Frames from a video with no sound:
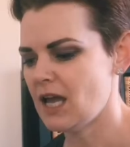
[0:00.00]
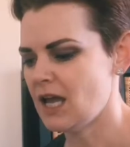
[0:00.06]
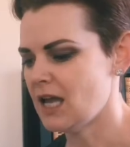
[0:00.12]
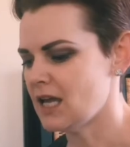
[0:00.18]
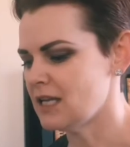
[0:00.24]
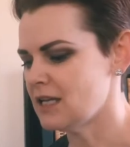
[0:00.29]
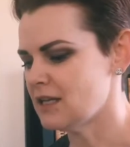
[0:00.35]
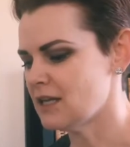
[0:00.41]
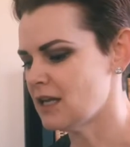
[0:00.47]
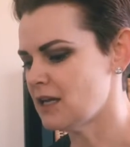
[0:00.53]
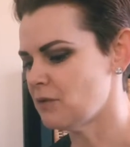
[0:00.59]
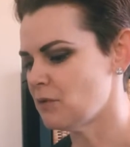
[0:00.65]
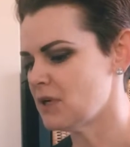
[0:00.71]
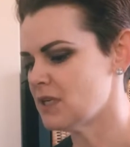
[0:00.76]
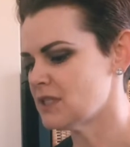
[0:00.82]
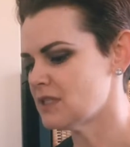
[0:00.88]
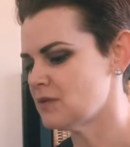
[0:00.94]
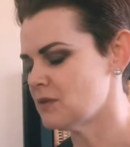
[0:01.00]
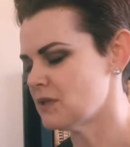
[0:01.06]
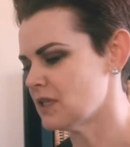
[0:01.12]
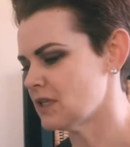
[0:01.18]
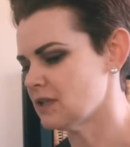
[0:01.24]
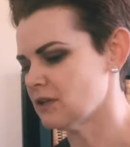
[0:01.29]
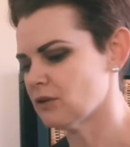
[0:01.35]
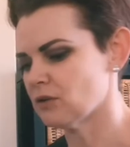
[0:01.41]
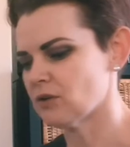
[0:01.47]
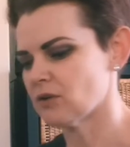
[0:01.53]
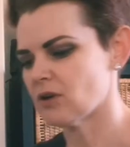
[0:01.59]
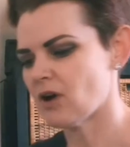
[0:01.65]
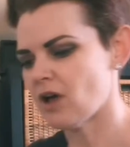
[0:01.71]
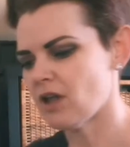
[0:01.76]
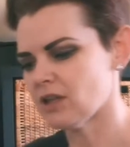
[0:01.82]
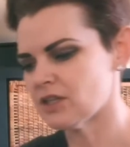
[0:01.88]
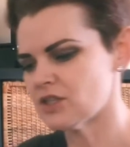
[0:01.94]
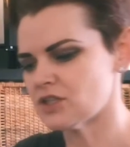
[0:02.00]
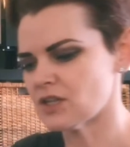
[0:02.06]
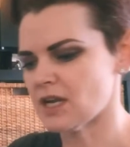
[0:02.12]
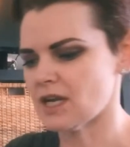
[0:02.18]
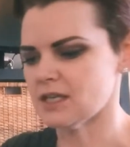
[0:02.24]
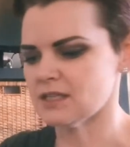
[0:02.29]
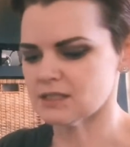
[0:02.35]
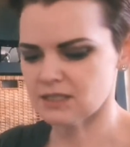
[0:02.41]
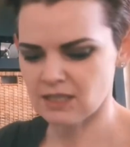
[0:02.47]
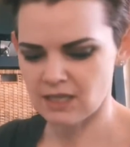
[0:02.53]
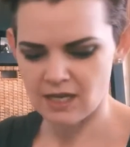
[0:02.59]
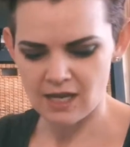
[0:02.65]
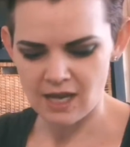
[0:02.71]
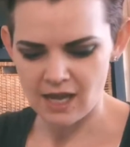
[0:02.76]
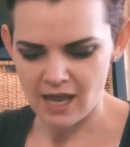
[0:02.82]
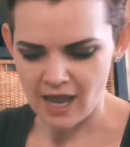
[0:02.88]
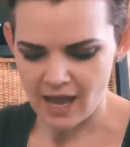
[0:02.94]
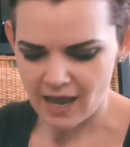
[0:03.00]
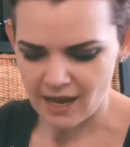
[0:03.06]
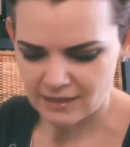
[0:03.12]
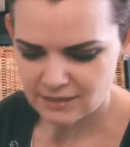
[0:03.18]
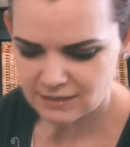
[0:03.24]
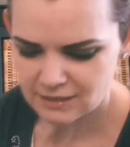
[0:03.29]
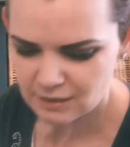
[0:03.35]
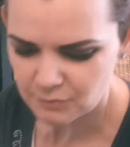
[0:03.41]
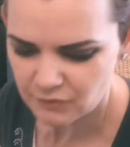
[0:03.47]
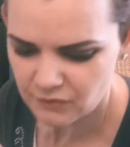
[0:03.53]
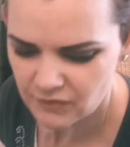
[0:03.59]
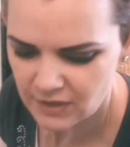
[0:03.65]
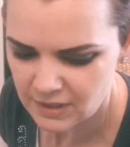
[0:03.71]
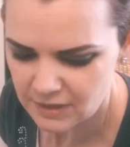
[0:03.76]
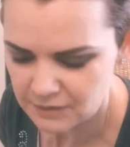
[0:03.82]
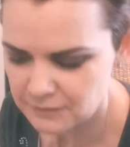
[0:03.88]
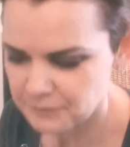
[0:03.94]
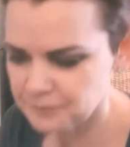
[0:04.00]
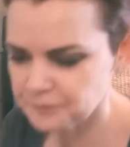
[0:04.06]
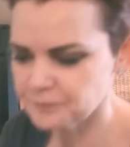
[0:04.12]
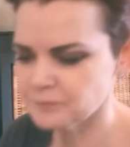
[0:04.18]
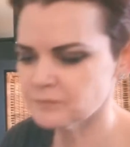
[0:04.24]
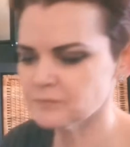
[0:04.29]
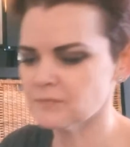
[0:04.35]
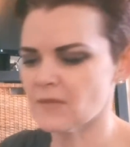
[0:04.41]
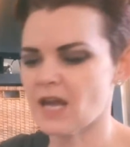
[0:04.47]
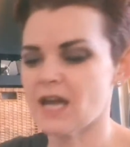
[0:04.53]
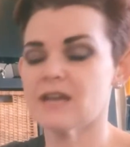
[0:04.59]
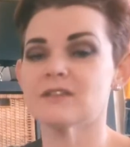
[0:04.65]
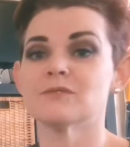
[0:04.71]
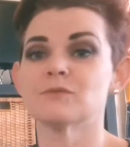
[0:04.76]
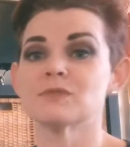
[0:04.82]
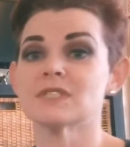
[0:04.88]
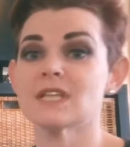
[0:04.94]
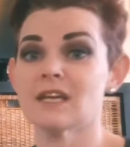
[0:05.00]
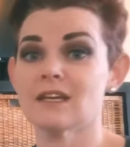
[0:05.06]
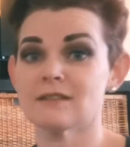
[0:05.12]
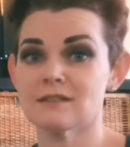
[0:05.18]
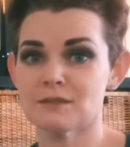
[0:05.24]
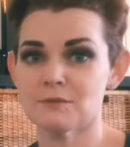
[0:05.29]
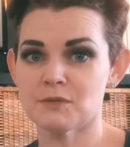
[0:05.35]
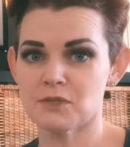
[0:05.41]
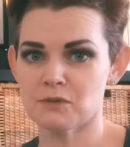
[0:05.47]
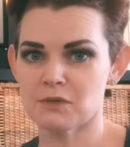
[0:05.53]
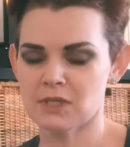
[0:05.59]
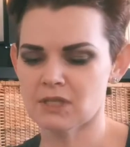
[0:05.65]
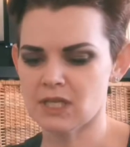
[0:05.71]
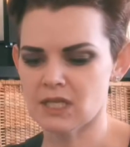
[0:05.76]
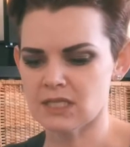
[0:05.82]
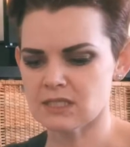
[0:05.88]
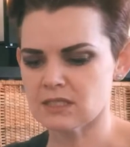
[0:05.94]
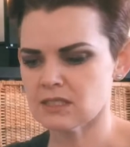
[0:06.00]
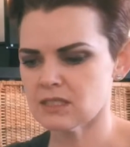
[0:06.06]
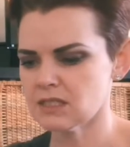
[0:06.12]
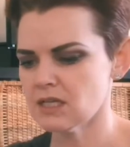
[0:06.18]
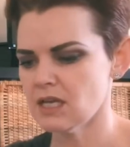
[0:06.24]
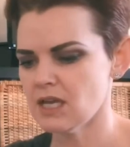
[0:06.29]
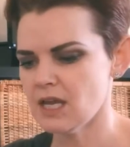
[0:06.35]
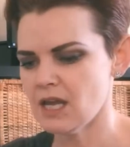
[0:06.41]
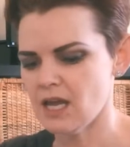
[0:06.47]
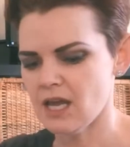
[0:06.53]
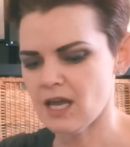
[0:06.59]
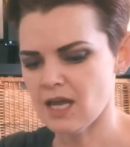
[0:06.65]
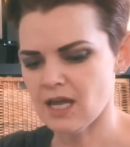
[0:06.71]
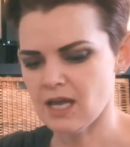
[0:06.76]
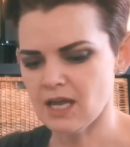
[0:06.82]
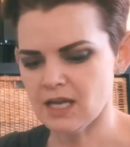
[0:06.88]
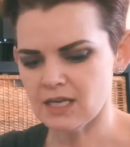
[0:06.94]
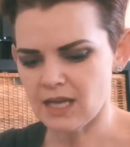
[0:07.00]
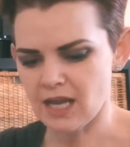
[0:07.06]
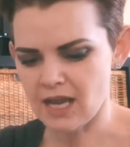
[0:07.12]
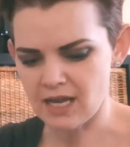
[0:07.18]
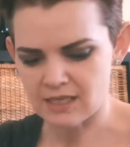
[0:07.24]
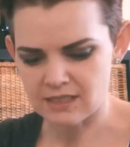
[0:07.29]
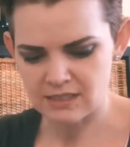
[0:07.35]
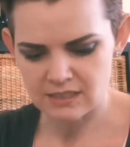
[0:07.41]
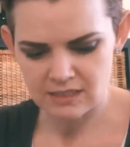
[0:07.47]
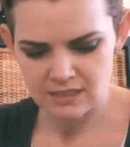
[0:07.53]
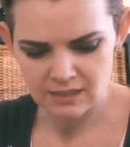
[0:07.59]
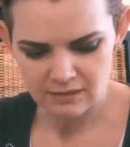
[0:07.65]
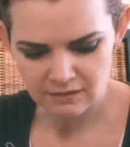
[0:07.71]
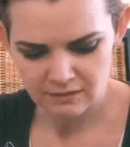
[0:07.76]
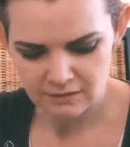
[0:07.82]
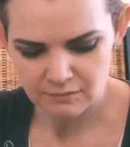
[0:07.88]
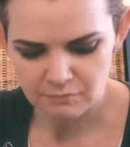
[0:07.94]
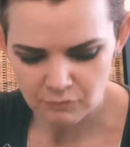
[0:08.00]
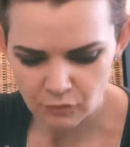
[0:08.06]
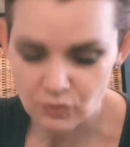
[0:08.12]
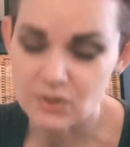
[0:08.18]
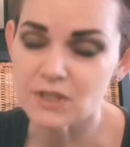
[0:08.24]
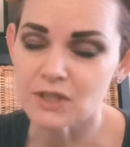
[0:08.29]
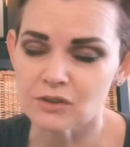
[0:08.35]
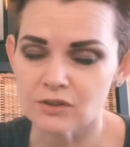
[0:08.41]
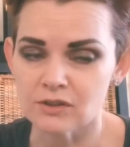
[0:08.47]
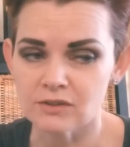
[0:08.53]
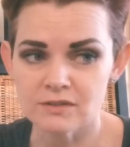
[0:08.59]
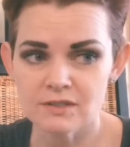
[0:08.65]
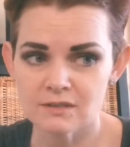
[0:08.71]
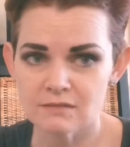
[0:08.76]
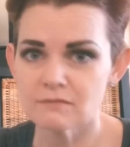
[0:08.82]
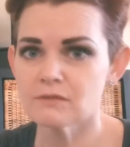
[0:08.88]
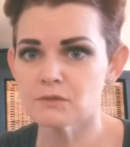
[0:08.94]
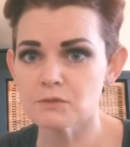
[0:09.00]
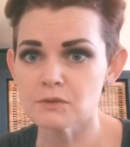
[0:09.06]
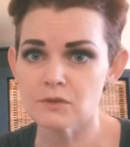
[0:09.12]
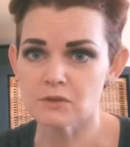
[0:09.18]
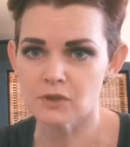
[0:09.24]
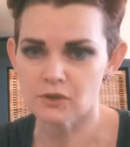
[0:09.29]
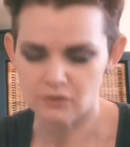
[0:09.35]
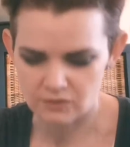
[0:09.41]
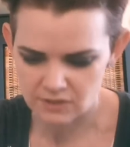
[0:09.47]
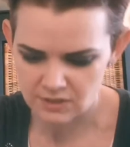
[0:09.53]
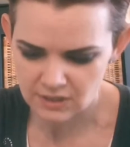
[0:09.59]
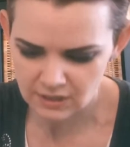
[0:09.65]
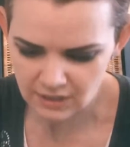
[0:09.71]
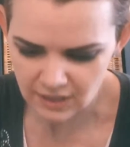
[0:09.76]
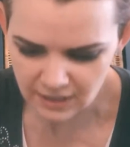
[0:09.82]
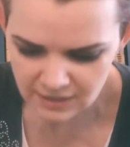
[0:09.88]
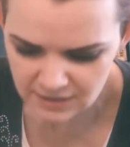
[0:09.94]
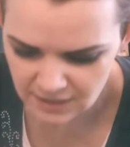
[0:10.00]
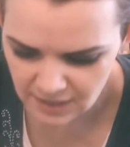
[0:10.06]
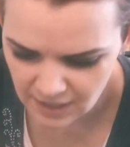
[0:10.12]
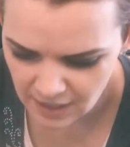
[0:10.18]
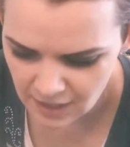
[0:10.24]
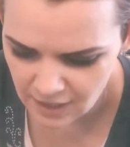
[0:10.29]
and they went to the local college and asked some of the, was taking some sewing classes, and asked mostly girls, there was only girls in the class,